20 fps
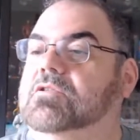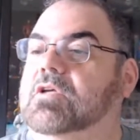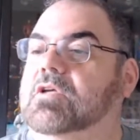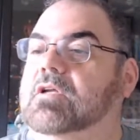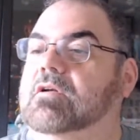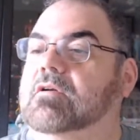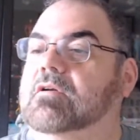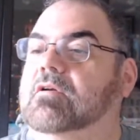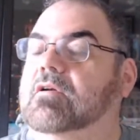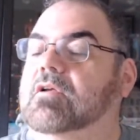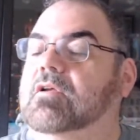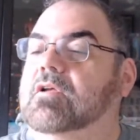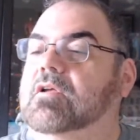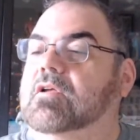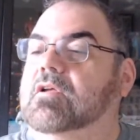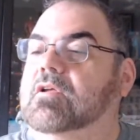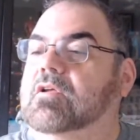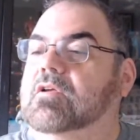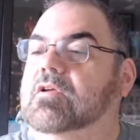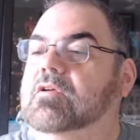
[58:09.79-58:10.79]
and
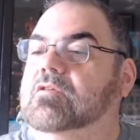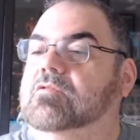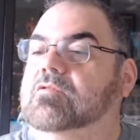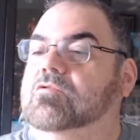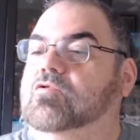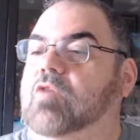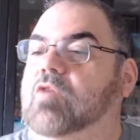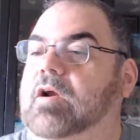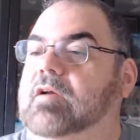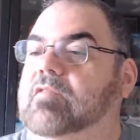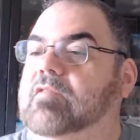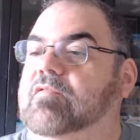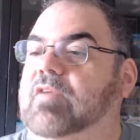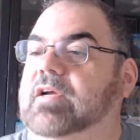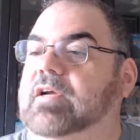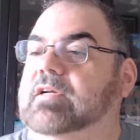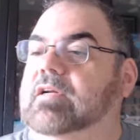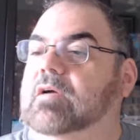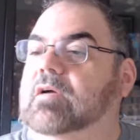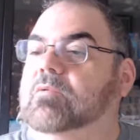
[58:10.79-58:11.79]
trying to
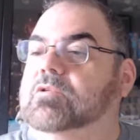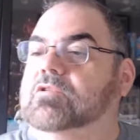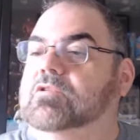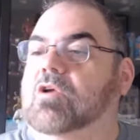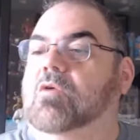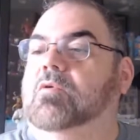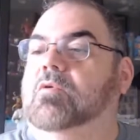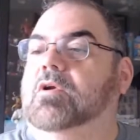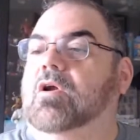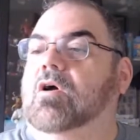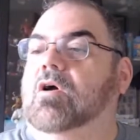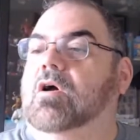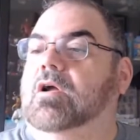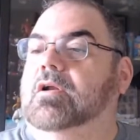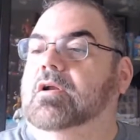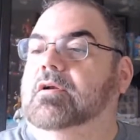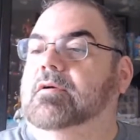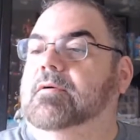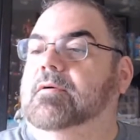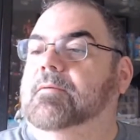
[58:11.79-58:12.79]
find out what's going
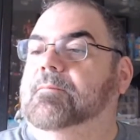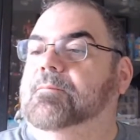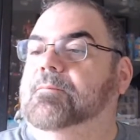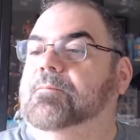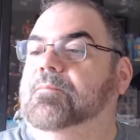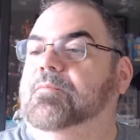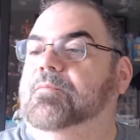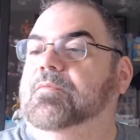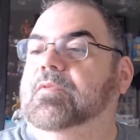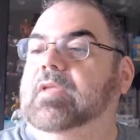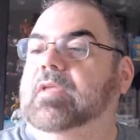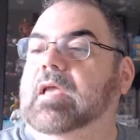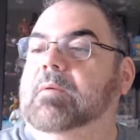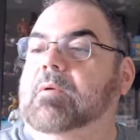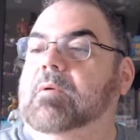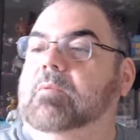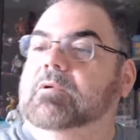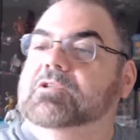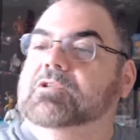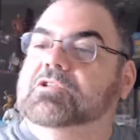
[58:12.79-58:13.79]
on. And
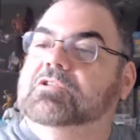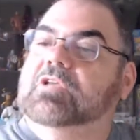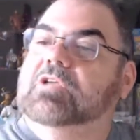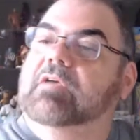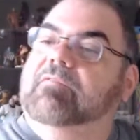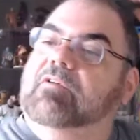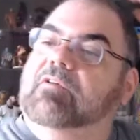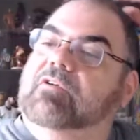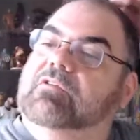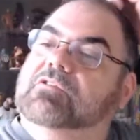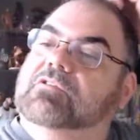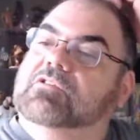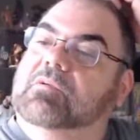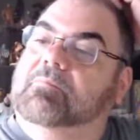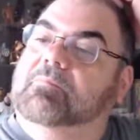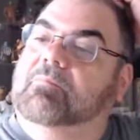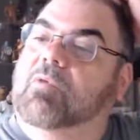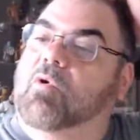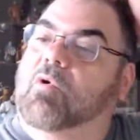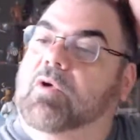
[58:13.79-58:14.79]
we were just giving her
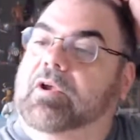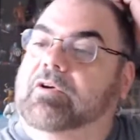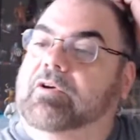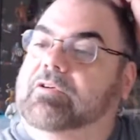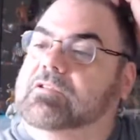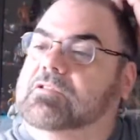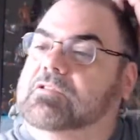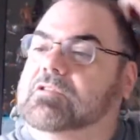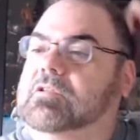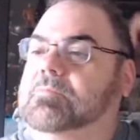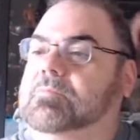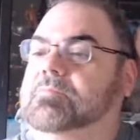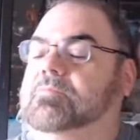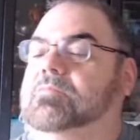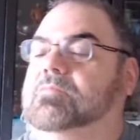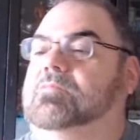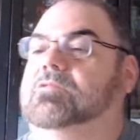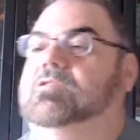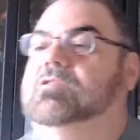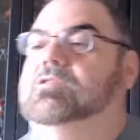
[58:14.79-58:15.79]
some pointers, some
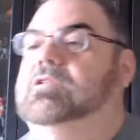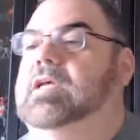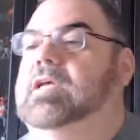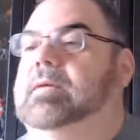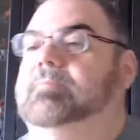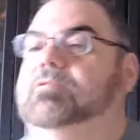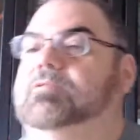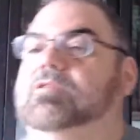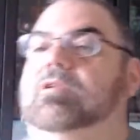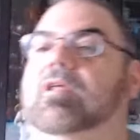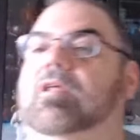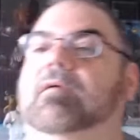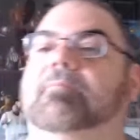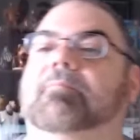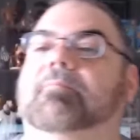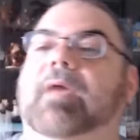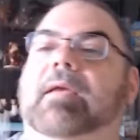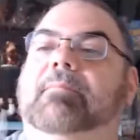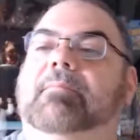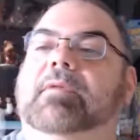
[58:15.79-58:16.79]
tips about
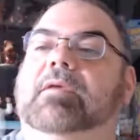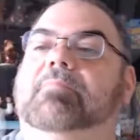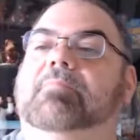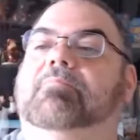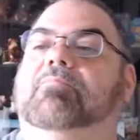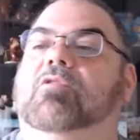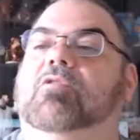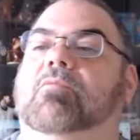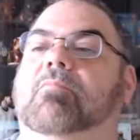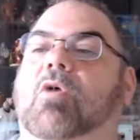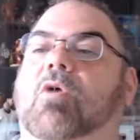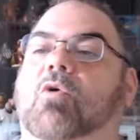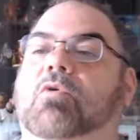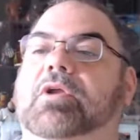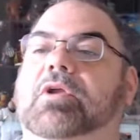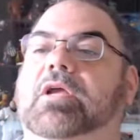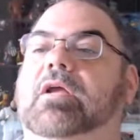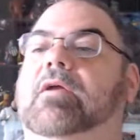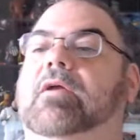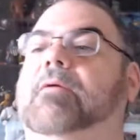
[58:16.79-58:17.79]
maybe
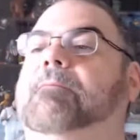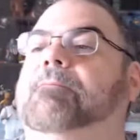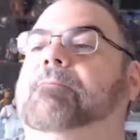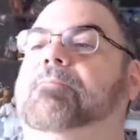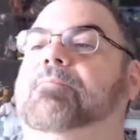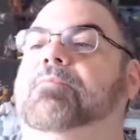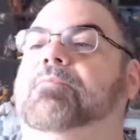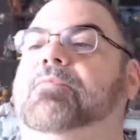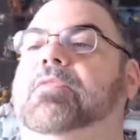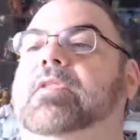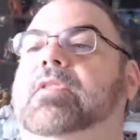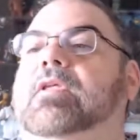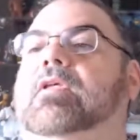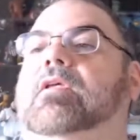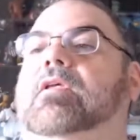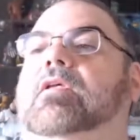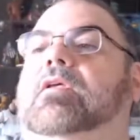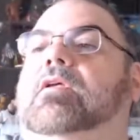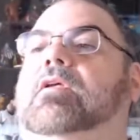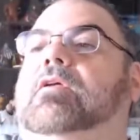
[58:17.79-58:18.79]
promoting,
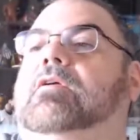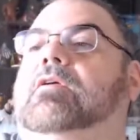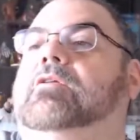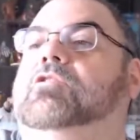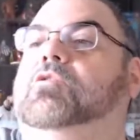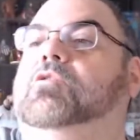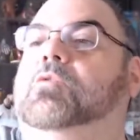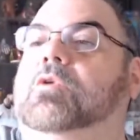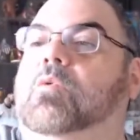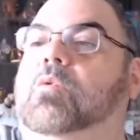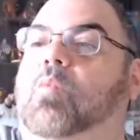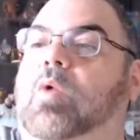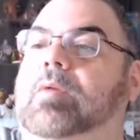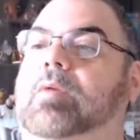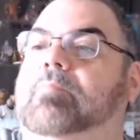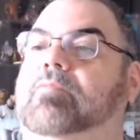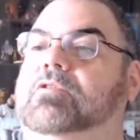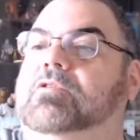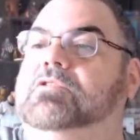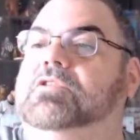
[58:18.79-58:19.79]
doing a
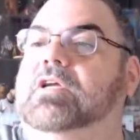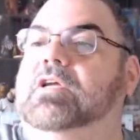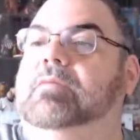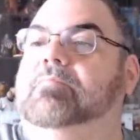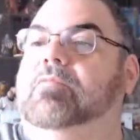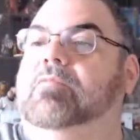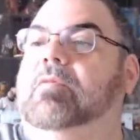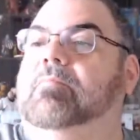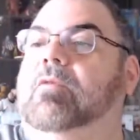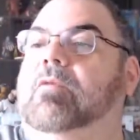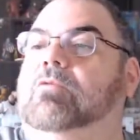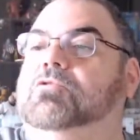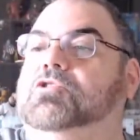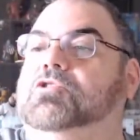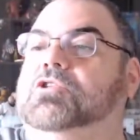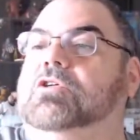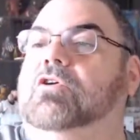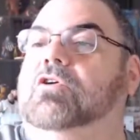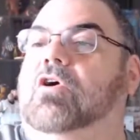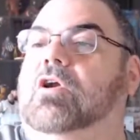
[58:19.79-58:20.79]
1%
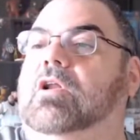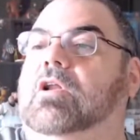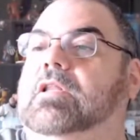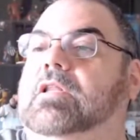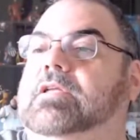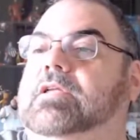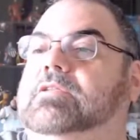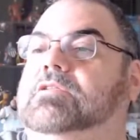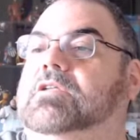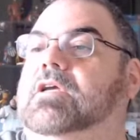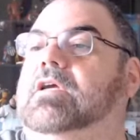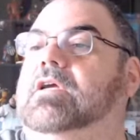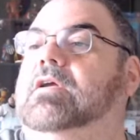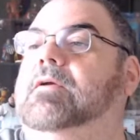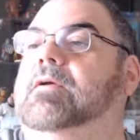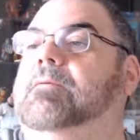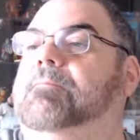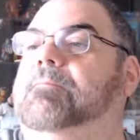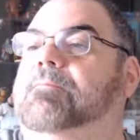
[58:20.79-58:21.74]
promotion on a listing.